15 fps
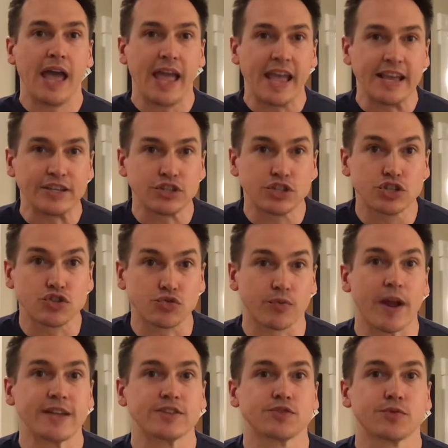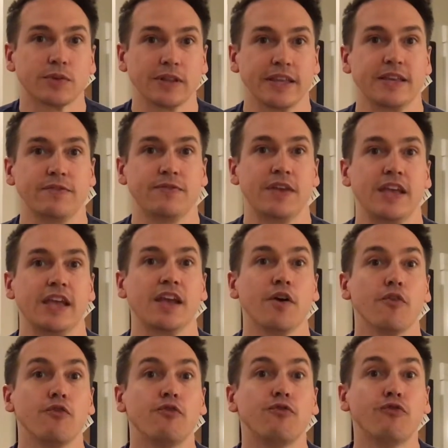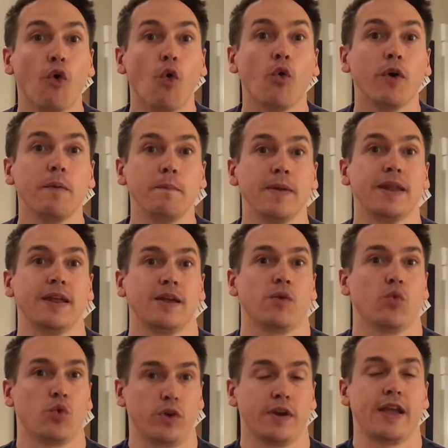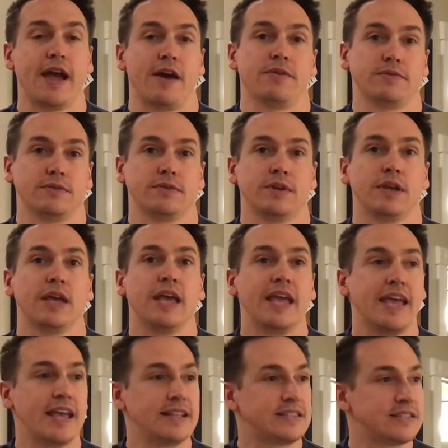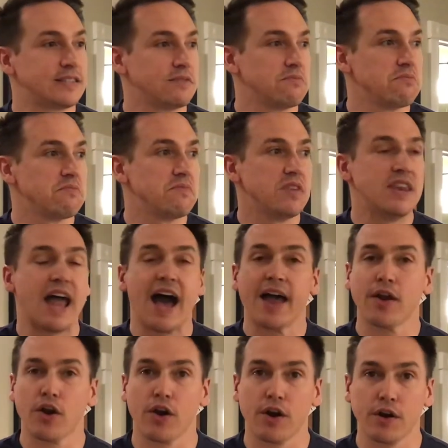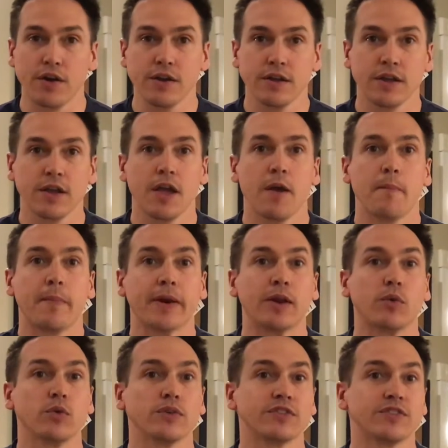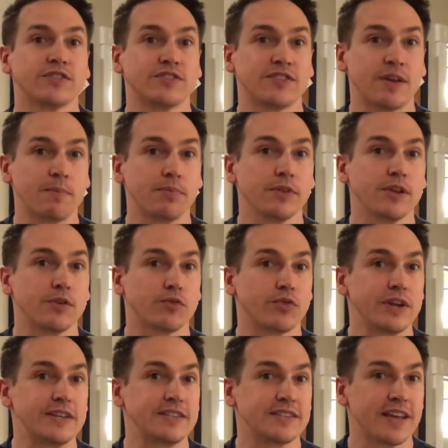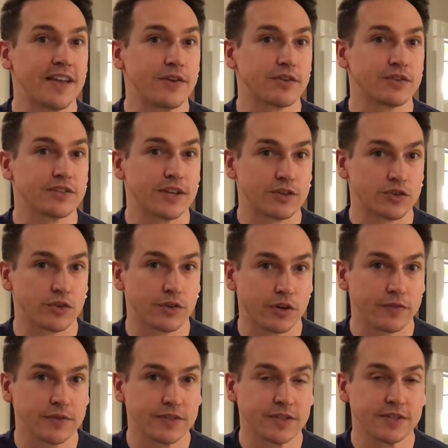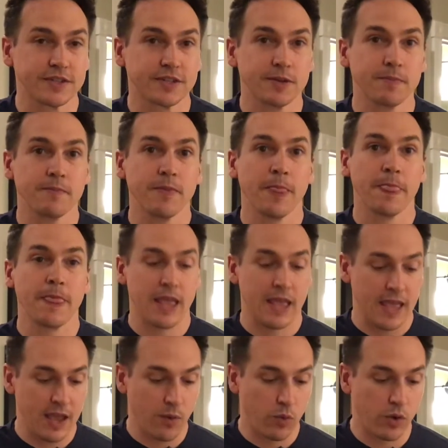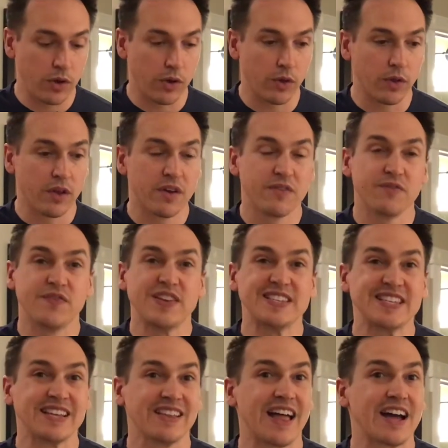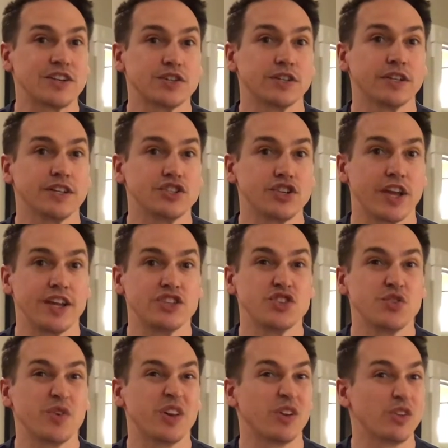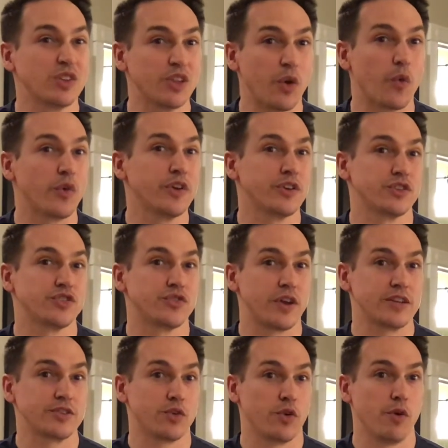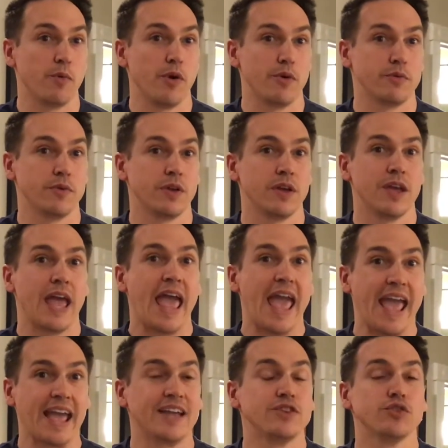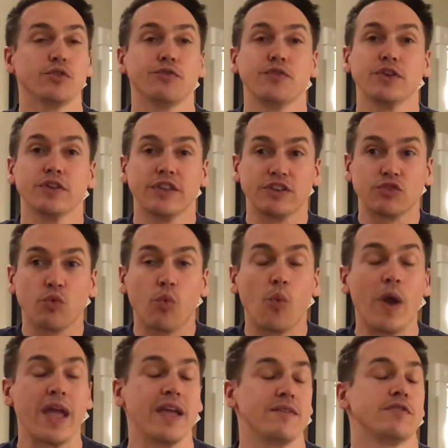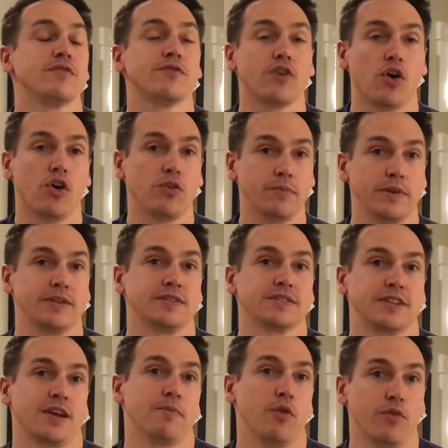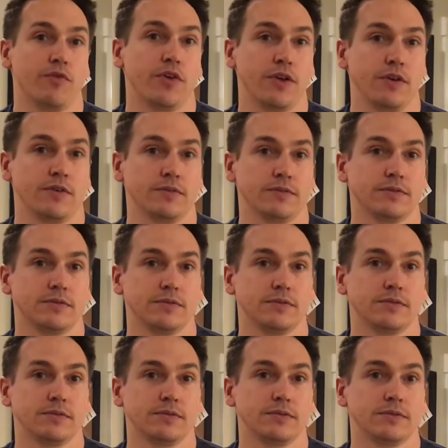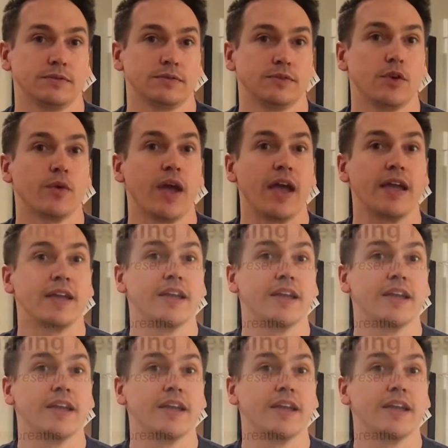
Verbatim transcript: a stress relieving four minute workout. It's not hard, but it will simply reset your central nervous system. It will physiologically change you. It'll lower your stress hormone, and you'll feel this wave of calmness come over you. Okay,